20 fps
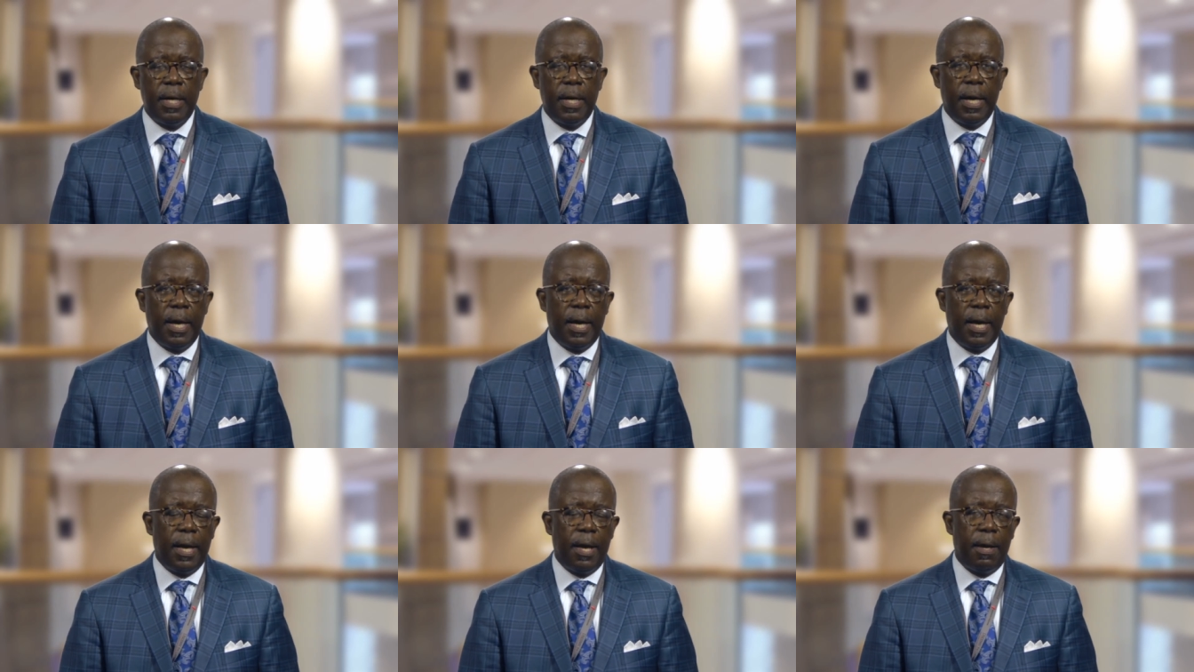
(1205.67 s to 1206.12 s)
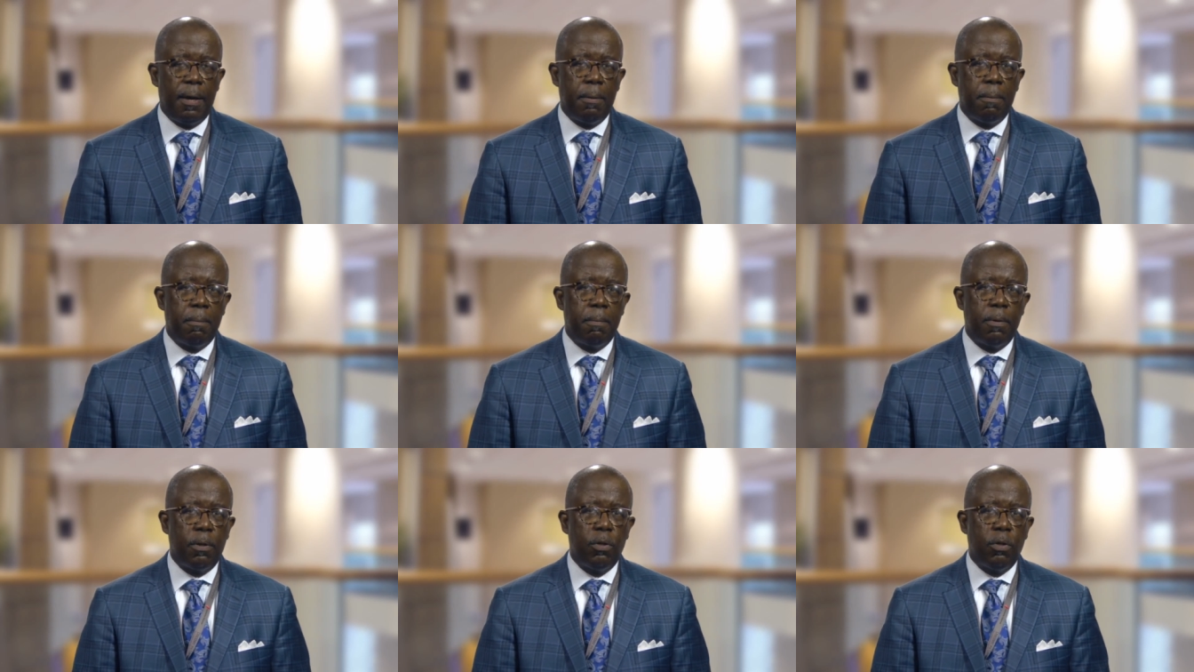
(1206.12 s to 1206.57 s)

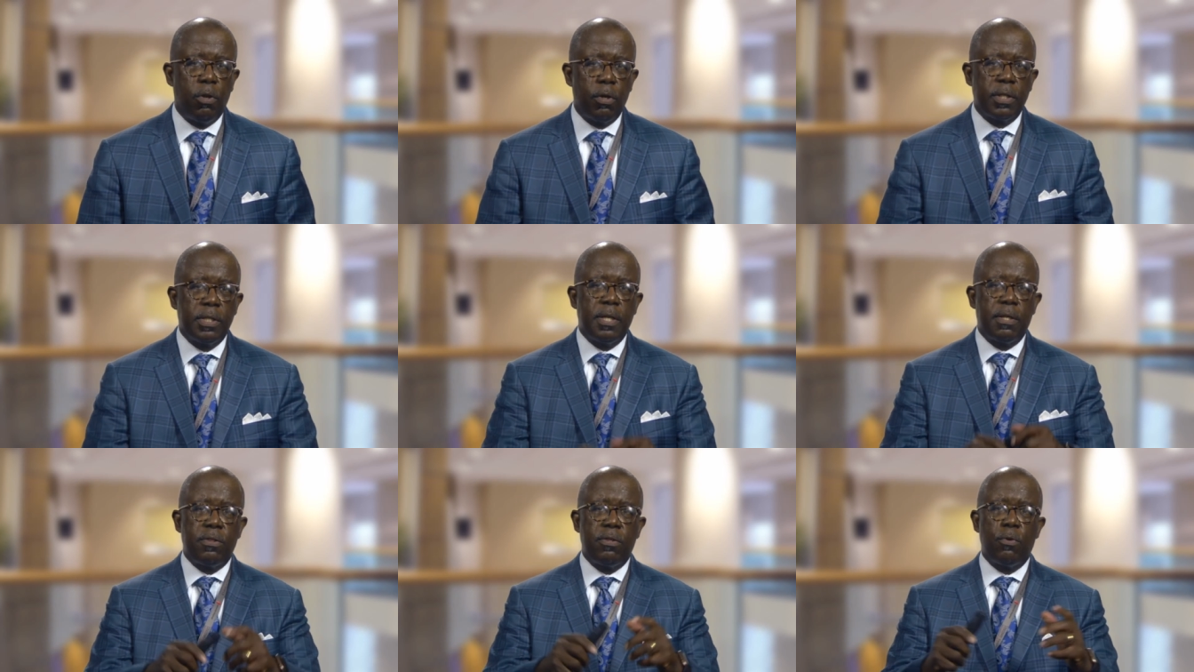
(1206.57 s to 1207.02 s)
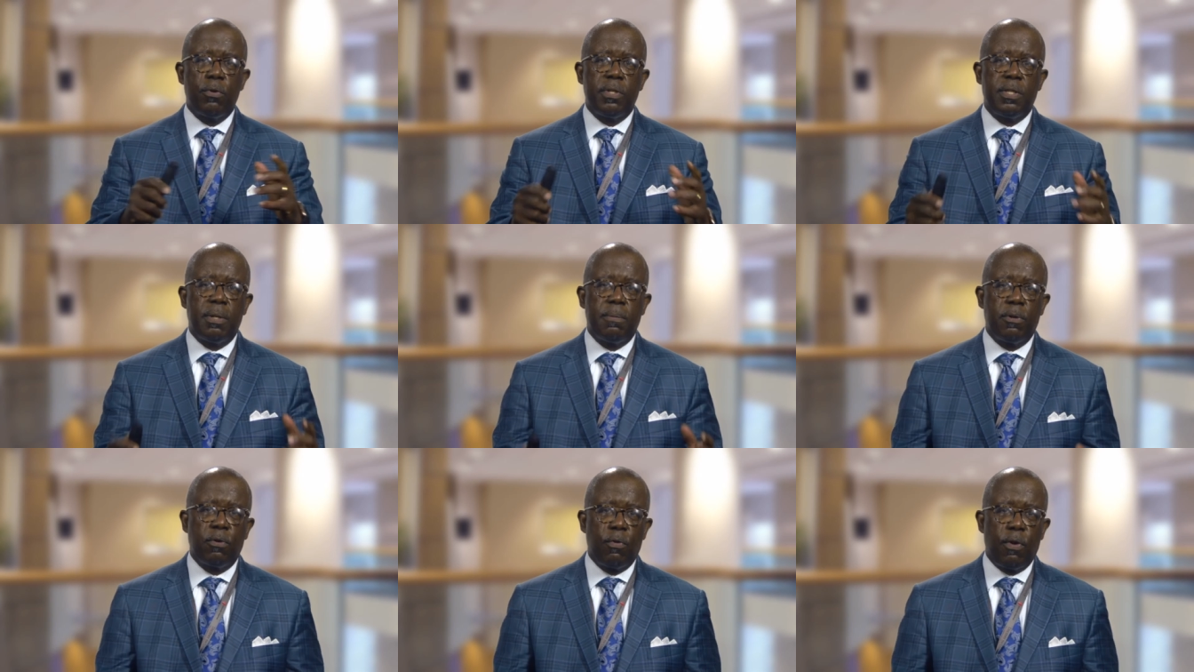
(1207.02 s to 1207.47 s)
um, looked at their
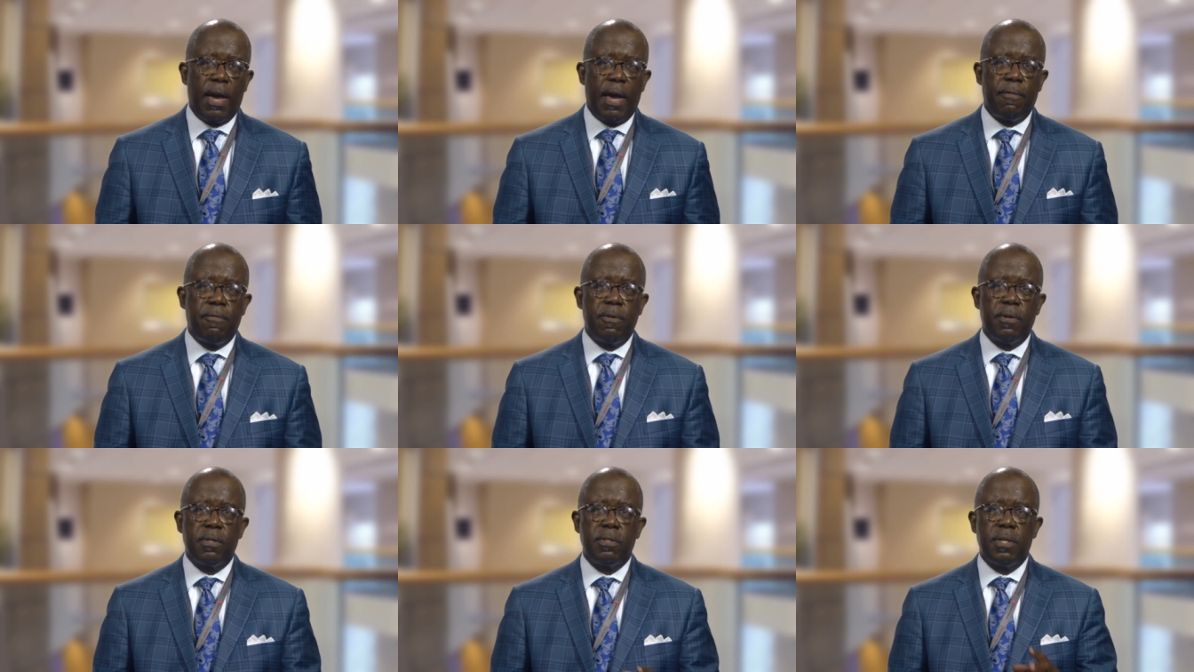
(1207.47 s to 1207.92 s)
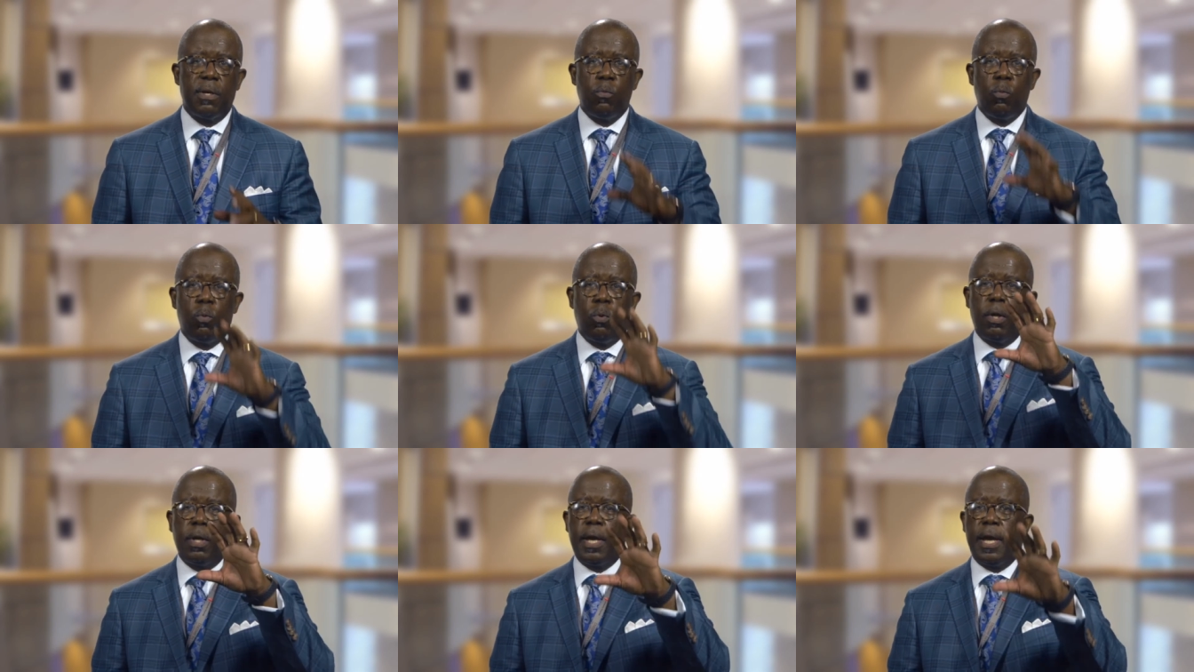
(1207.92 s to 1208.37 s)
demographics. And
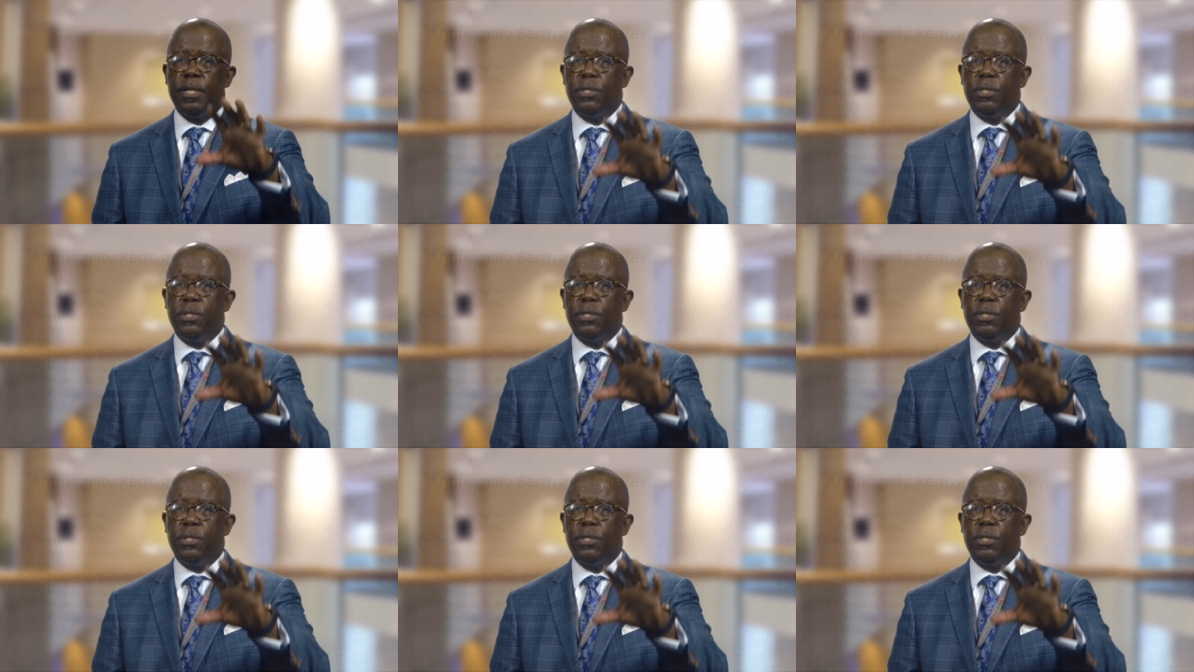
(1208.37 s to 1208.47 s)
what I